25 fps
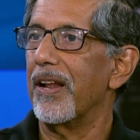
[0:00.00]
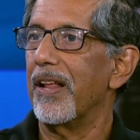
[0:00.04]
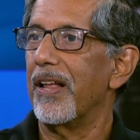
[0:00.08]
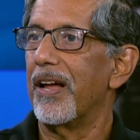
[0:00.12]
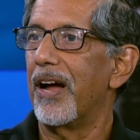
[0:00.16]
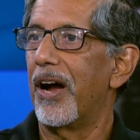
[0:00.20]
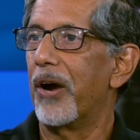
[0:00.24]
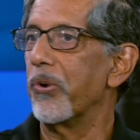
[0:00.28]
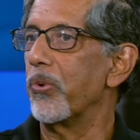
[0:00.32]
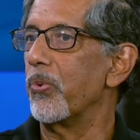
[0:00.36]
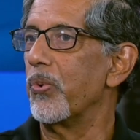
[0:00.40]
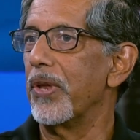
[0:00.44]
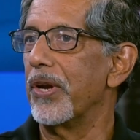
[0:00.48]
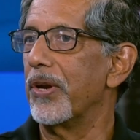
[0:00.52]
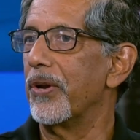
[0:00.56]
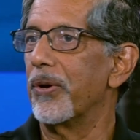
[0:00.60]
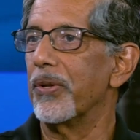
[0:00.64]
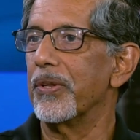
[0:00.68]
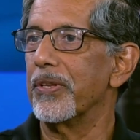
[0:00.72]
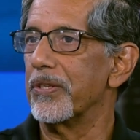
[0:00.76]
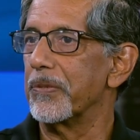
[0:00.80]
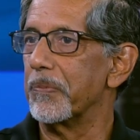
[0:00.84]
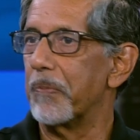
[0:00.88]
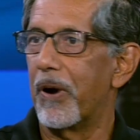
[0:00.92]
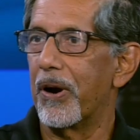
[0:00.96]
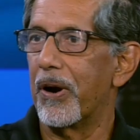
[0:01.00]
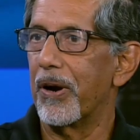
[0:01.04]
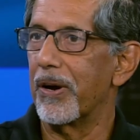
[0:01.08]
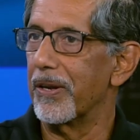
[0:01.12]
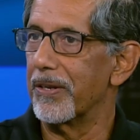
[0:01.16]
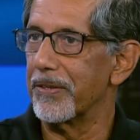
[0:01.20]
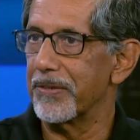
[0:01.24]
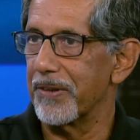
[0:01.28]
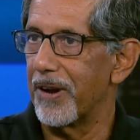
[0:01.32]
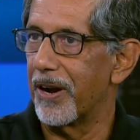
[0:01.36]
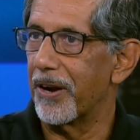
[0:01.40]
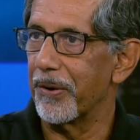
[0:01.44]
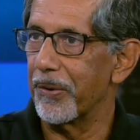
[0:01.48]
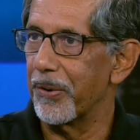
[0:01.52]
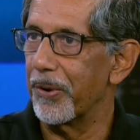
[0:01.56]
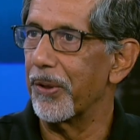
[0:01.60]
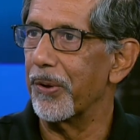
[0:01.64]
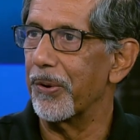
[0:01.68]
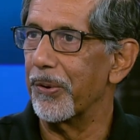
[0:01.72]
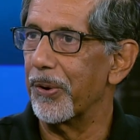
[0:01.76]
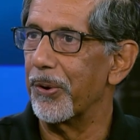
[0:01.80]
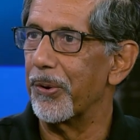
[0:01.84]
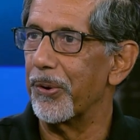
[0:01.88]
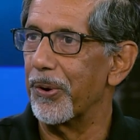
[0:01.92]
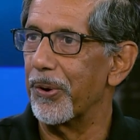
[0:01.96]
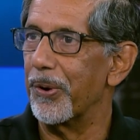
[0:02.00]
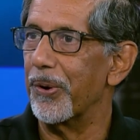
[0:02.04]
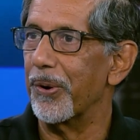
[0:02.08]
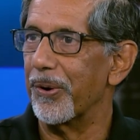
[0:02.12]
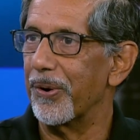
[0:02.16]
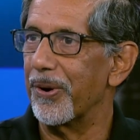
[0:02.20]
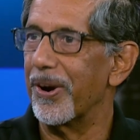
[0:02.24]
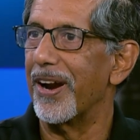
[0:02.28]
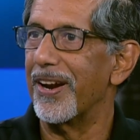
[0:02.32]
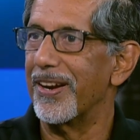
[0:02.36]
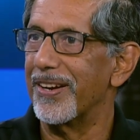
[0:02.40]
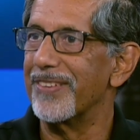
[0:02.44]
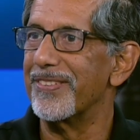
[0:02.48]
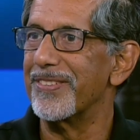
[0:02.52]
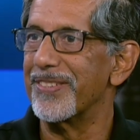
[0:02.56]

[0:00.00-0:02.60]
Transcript: how do we know this model is not going to go rogue, right?